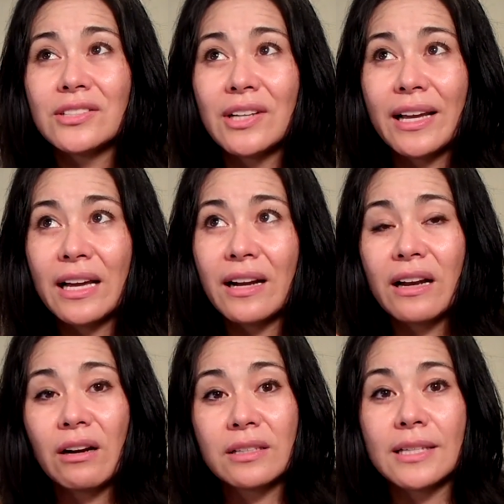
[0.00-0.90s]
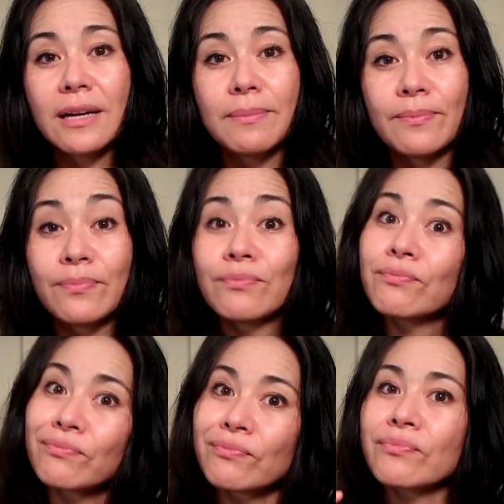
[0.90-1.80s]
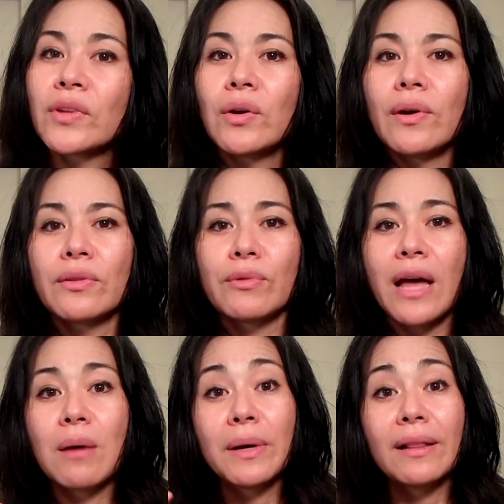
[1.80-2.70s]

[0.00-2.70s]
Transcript: so I kind of had a hard time going through that.